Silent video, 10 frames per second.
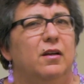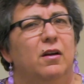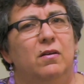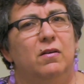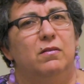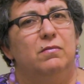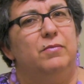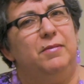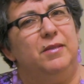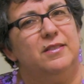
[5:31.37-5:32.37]
oh, well,
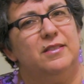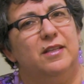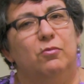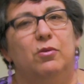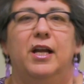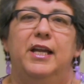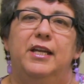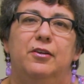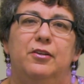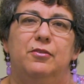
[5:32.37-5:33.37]
maybe it's not
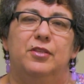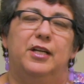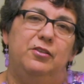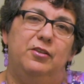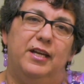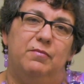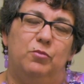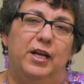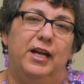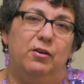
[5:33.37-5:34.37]
right, or you thought you had
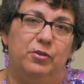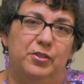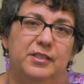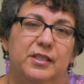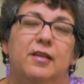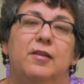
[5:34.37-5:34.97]
more hours,